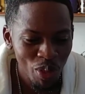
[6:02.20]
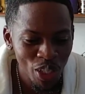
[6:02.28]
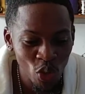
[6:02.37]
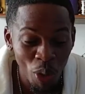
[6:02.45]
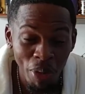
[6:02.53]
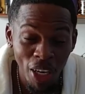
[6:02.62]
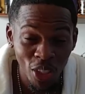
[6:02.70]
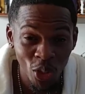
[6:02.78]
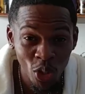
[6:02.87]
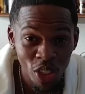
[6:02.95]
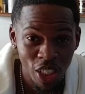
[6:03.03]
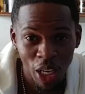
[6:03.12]
So I bought
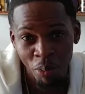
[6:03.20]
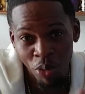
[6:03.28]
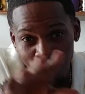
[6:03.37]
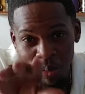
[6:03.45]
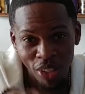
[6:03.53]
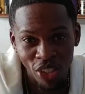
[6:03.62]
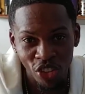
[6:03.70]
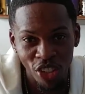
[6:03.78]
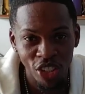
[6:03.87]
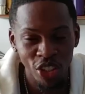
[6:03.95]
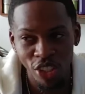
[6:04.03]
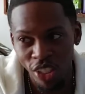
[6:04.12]
those. I'll put them on the
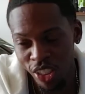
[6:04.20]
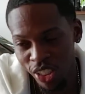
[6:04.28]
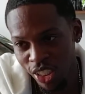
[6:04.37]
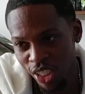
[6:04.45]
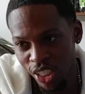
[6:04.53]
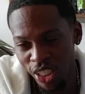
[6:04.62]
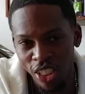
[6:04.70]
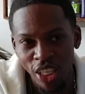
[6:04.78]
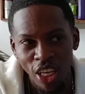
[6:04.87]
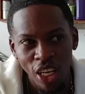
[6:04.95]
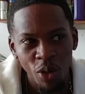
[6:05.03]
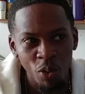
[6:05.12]
screen so you can see.
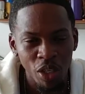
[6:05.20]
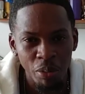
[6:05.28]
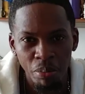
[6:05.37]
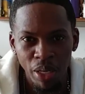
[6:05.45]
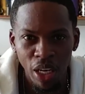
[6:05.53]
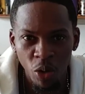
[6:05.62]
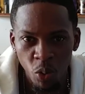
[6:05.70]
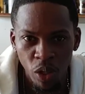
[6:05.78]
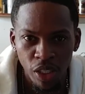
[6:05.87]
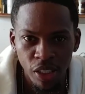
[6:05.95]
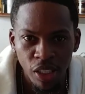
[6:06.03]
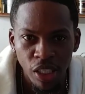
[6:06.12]
But the black
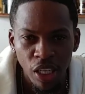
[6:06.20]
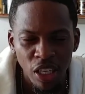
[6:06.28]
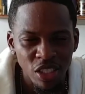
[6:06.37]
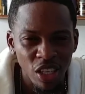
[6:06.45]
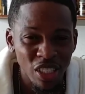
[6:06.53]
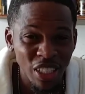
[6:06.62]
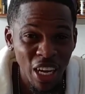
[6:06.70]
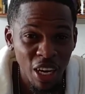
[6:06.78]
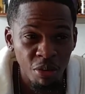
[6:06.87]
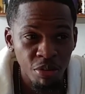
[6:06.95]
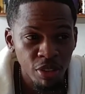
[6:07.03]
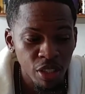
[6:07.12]
one, as long as I
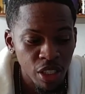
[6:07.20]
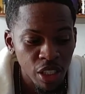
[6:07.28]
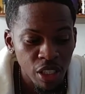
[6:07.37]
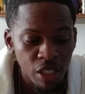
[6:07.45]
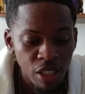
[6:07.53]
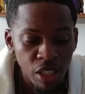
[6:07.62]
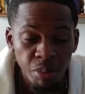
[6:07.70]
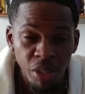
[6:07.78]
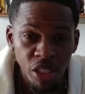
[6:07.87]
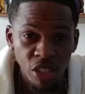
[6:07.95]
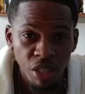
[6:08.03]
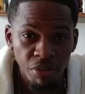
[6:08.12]
have
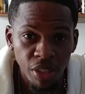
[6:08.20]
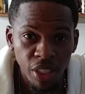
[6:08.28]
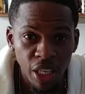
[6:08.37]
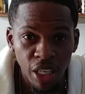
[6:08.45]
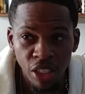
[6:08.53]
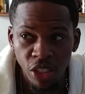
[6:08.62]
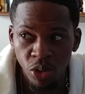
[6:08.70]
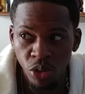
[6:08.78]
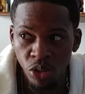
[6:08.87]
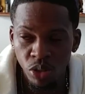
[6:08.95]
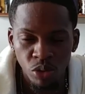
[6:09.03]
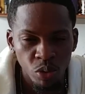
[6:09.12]
images of it, I'll show
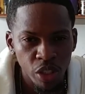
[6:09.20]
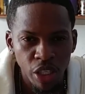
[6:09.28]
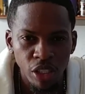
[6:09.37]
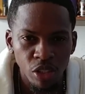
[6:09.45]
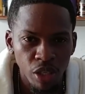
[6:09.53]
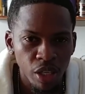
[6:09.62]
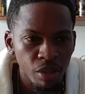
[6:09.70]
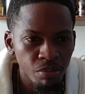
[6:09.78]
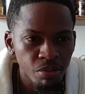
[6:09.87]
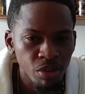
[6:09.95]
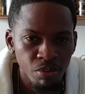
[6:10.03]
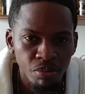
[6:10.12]
you, which I'm
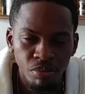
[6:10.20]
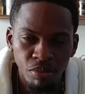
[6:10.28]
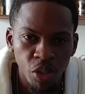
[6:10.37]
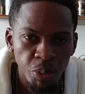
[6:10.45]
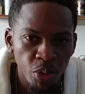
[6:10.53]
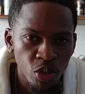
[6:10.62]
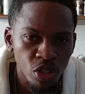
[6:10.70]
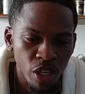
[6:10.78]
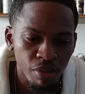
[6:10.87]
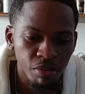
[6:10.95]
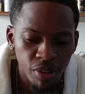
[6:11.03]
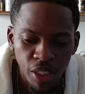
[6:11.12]
supposed to
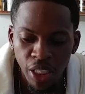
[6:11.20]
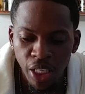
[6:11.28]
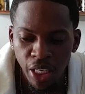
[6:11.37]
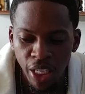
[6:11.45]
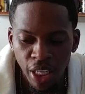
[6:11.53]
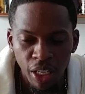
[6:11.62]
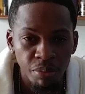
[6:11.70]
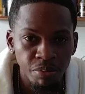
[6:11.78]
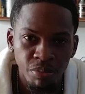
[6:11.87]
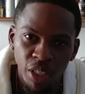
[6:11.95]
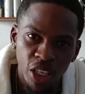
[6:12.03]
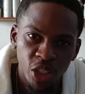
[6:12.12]
have.
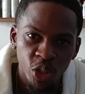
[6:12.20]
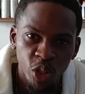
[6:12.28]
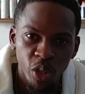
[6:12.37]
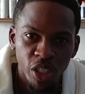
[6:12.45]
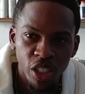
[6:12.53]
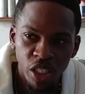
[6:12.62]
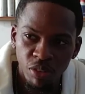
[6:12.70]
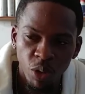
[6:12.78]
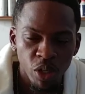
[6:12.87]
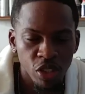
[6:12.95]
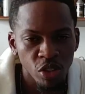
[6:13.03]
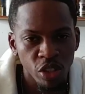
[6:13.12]
I'll show you what the silver
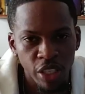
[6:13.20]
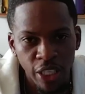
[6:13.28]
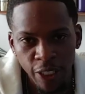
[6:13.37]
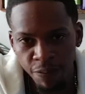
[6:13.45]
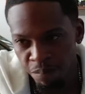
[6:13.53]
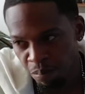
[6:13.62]
ones look like.